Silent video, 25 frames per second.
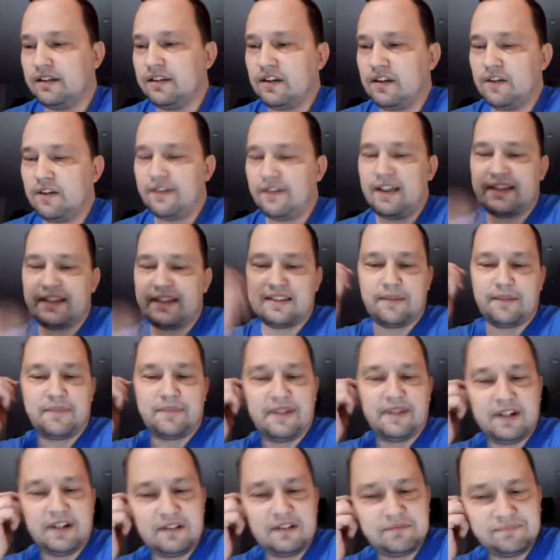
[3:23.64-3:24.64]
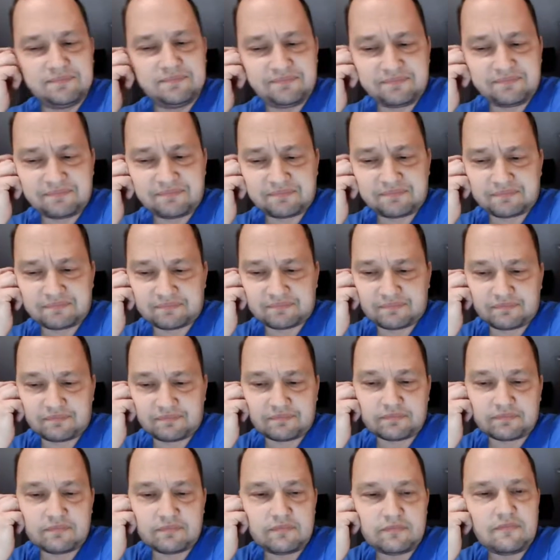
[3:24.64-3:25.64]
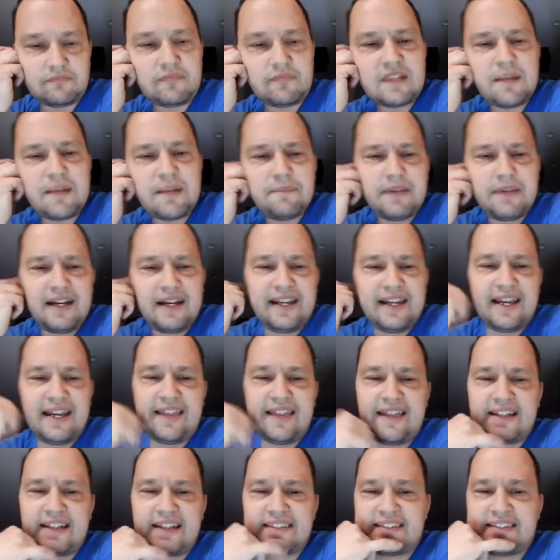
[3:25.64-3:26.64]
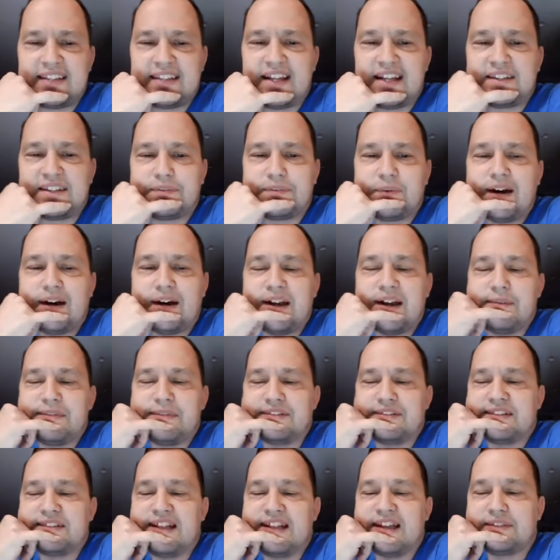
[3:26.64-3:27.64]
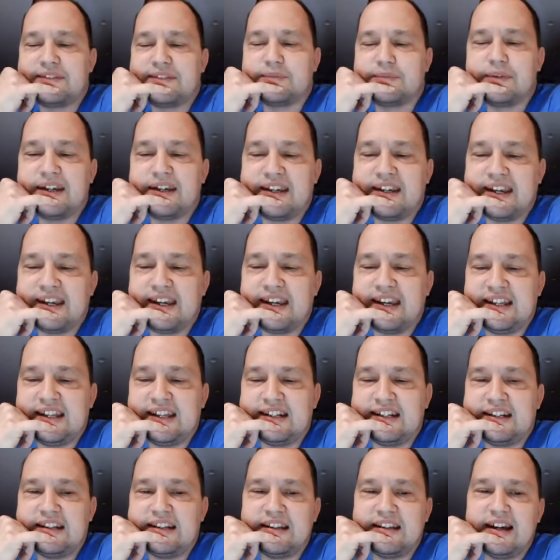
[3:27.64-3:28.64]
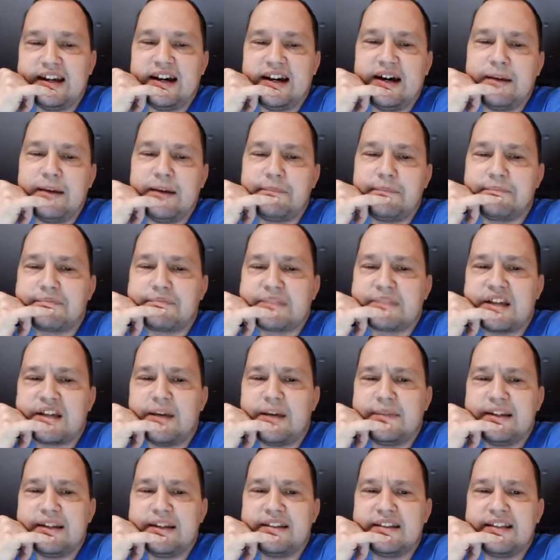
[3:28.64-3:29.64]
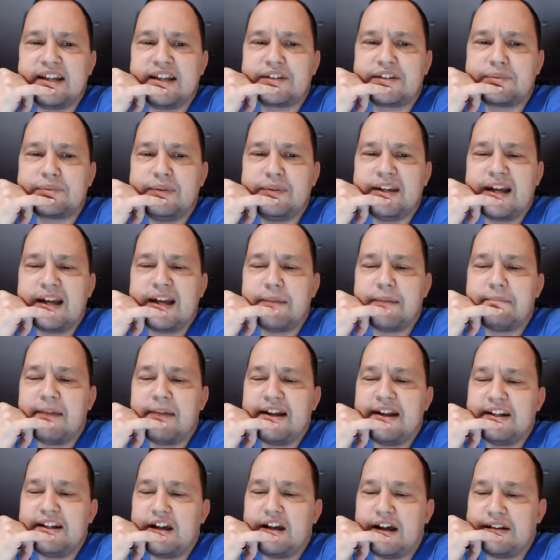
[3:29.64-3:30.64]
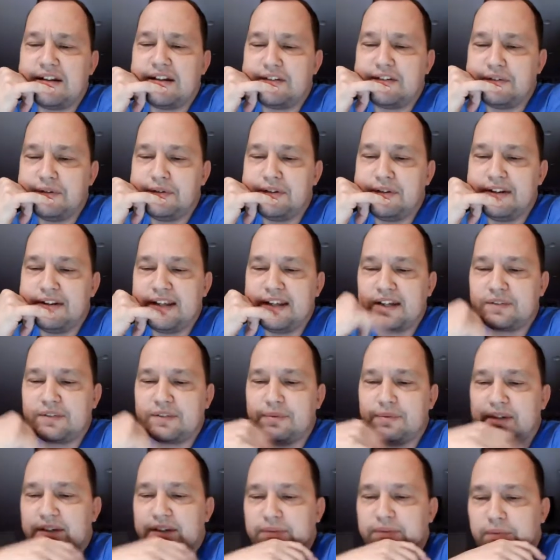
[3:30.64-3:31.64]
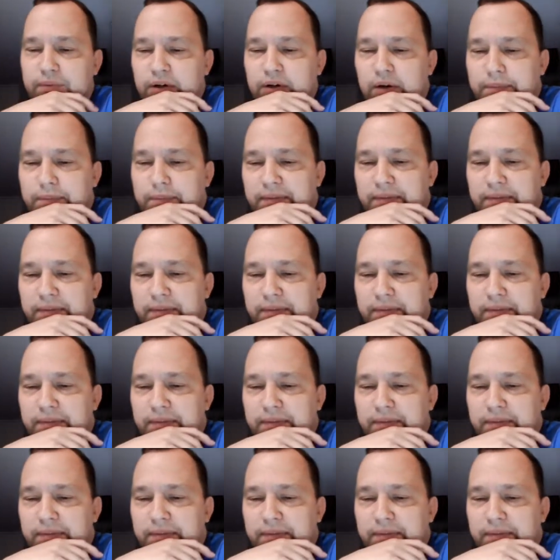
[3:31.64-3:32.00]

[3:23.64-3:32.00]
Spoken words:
So that's up there. But yeah, that's why I missed last week. And coming next week, I might not do it next week as well.